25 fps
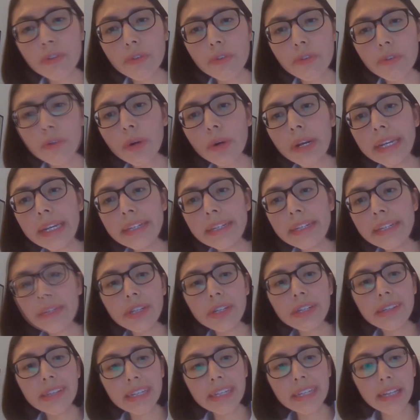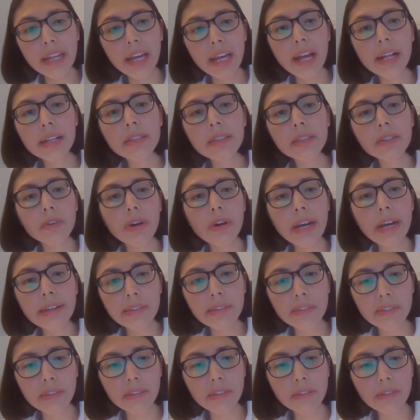of only treating the health
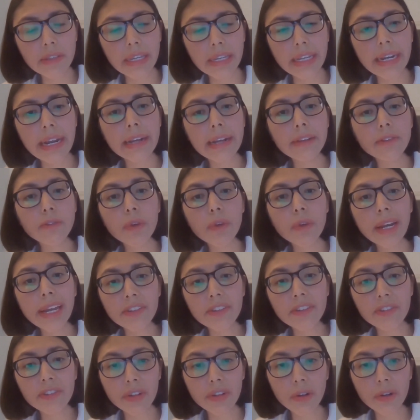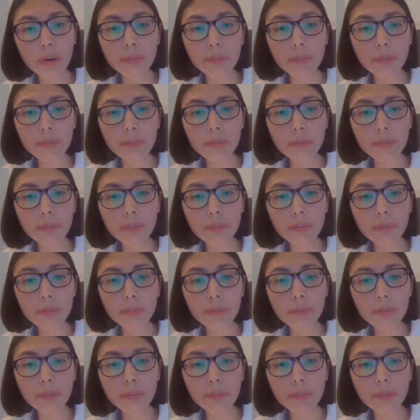crisis in isolation